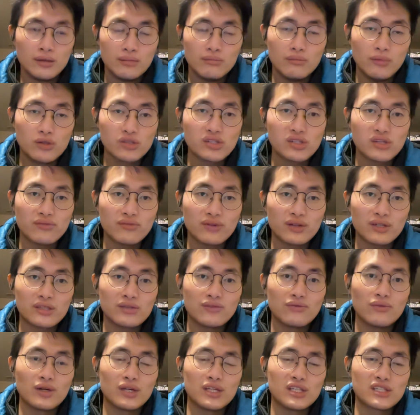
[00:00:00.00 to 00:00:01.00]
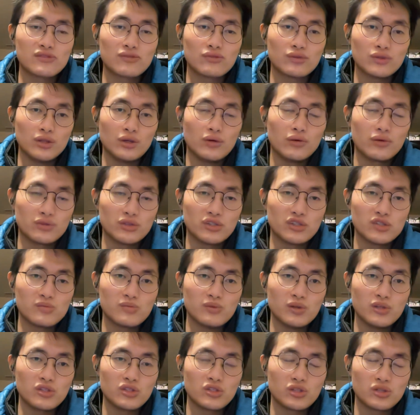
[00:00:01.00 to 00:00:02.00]
most effective ways for lowering those
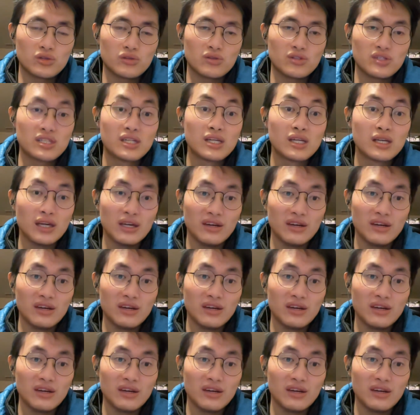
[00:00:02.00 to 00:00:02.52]
blood sugars